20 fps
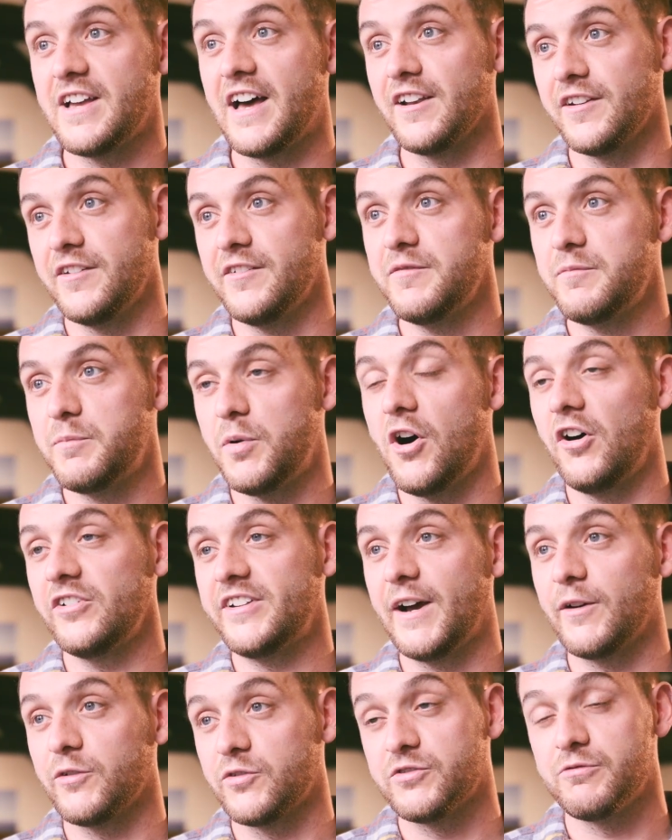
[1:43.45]
Alan
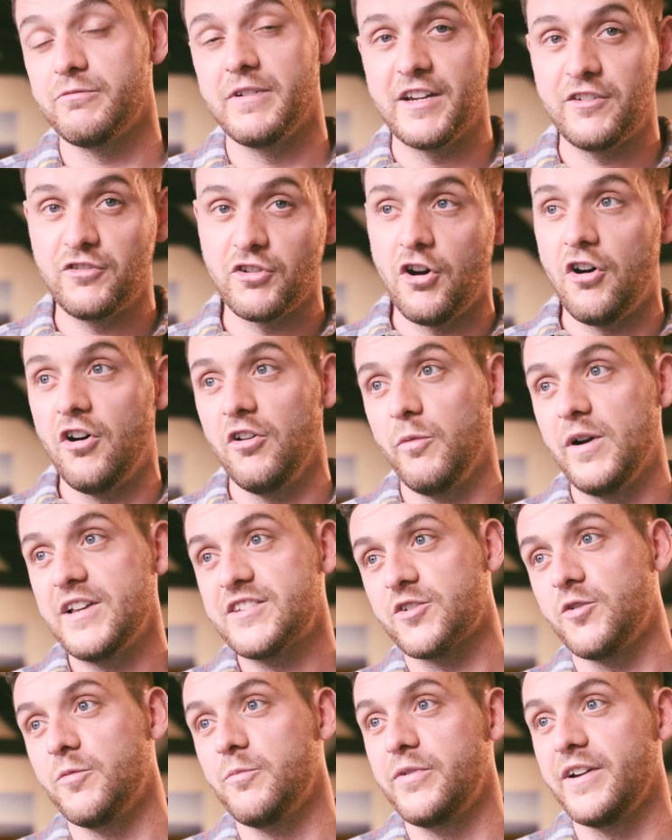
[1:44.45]
Porthouse, is a really tall
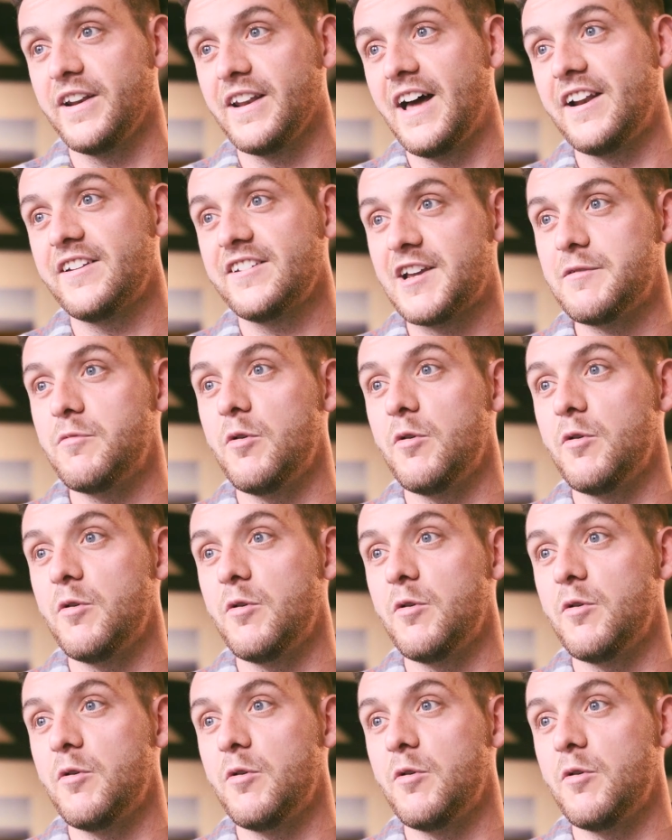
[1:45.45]
West Cumbrian lad,